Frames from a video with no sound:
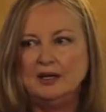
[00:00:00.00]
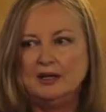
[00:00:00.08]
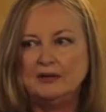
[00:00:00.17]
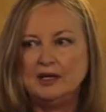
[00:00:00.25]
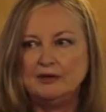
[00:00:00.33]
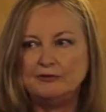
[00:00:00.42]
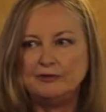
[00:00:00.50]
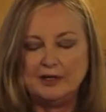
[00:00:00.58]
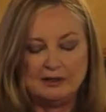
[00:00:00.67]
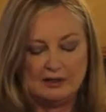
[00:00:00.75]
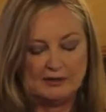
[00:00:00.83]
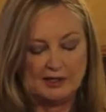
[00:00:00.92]

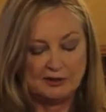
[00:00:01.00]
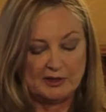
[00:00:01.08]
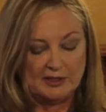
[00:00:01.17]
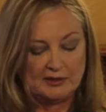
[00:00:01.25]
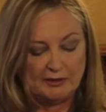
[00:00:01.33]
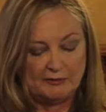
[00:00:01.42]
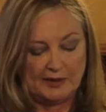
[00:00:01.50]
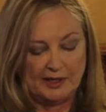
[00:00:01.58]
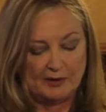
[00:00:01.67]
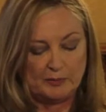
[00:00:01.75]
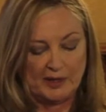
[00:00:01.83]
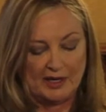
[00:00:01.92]
They trace their
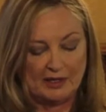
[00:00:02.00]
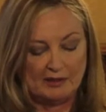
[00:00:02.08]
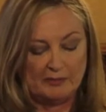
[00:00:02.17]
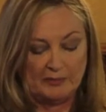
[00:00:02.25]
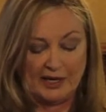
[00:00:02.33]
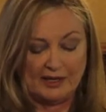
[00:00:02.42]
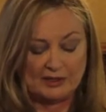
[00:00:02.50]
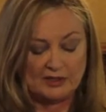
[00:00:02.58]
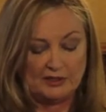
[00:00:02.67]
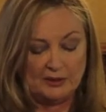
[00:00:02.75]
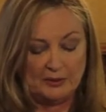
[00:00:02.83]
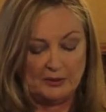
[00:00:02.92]
faith back
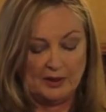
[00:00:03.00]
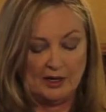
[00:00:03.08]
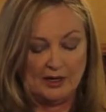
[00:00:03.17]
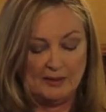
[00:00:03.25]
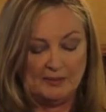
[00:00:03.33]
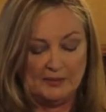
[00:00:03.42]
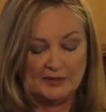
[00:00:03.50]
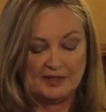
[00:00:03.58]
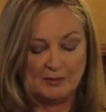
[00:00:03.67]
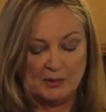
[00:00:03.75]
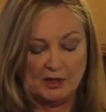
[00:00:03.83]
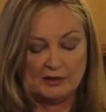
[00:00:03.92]
to
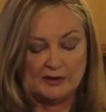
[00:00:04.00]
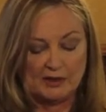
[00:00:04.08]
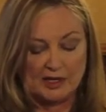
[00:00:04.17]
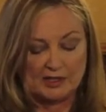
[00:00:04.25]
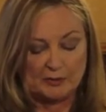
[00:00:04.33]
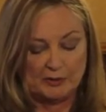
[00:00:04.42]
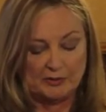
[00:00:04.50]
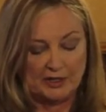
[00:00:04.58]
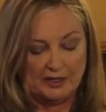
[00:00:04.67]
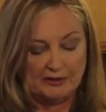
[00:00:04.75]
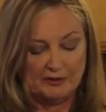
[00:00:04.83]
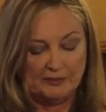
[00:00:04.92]
St. Mark, the gospel
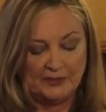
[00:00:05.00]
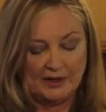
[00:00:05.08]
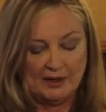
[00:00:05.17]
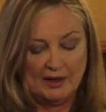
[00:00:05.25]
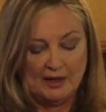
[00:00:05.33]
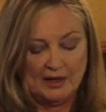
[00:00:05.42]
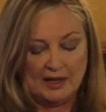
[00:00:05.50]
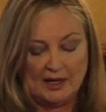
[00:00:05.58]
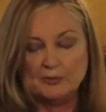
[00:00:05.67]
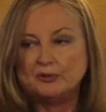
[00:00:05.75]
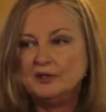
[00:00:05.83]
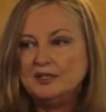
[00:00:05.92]
writer,
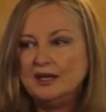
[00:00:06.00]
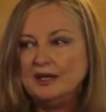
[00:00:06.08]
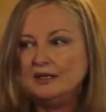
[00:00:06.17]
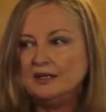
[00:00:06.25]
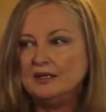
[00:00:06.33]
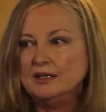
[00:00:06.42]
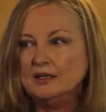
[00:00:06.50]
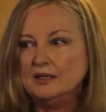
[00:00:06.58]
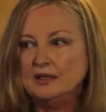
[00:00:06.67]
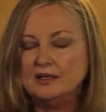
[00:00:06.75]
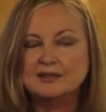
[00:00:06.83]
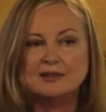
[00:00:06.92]
and predate
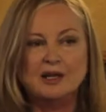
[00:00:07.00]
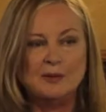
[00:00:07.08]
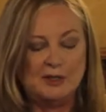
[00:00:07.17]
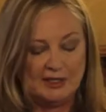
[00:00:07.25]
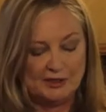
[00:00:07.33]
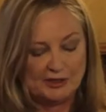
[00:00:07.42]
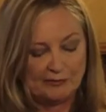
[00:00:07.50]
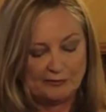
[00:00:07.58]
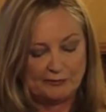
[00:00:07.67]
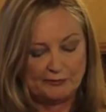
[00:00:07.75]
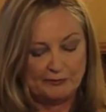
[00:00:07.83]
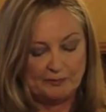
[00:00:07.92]
Islam in Egypt
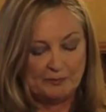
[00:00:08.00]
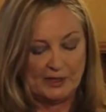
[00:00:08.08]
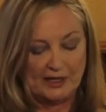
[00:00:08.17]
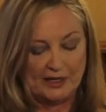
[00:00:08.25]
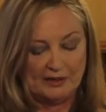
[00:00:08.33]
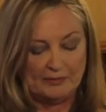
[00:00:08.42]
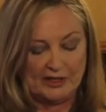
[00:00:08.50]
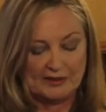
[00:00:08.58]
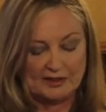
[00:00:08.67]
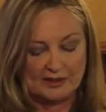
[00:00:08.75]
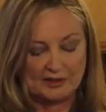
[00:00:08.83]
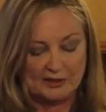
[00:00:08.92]
by
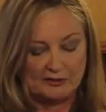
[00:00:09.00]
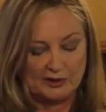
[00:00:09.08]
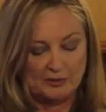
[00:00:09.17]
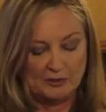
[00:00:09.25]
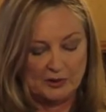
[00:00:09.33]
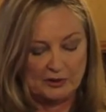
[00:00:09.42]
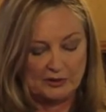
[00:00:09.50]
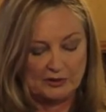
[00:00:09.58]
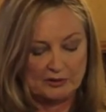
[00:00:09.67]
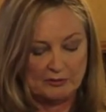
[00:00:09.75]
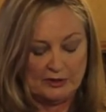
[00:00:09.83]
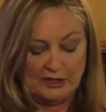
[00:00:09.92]
about
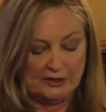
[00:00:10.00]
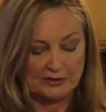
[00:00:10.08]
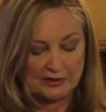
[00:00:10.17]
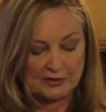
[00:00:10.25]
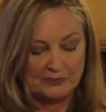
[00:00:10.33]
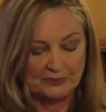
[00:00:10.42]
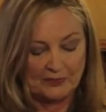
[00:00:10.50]
600 years.